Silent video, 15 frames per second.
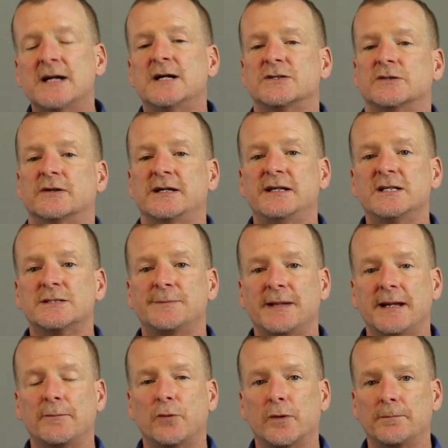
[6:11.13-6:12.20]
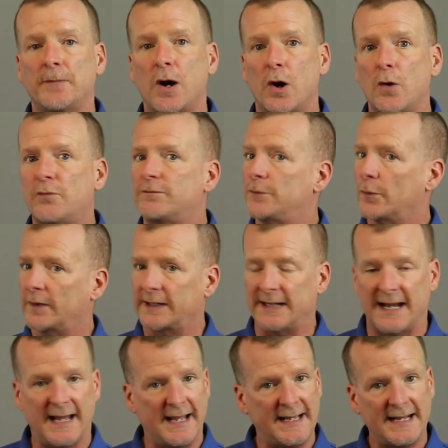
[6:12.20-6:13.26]
So he needs to be able to mow during an
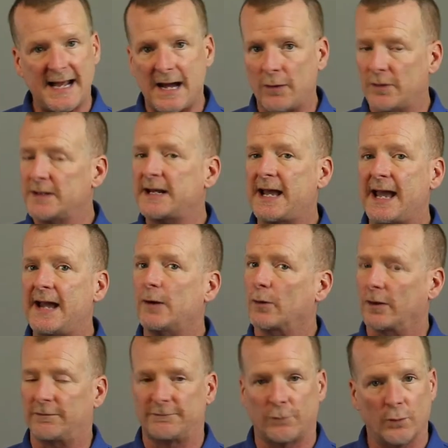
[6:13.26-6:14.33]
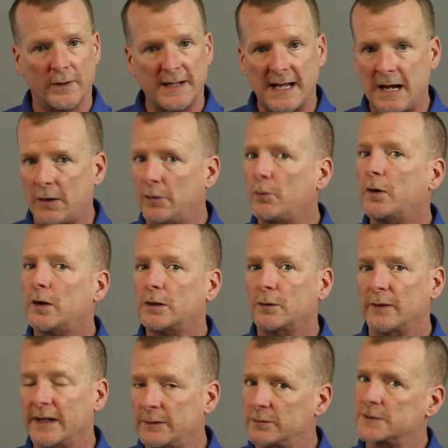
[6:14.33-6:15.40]
8-hour day or a 40-hour work
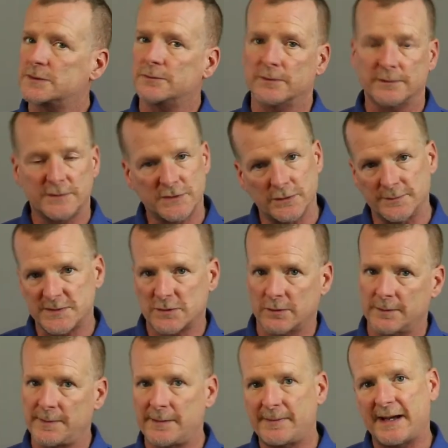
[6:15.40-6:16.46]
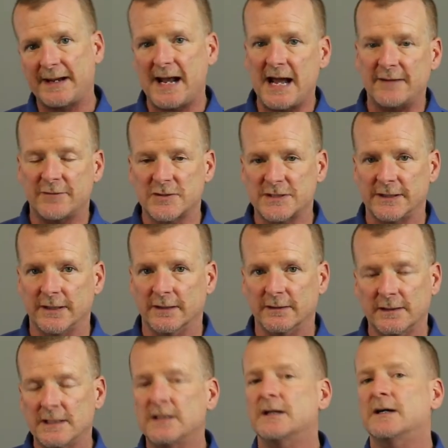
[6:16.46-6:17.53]
week, which we're assuming is going to be about average here.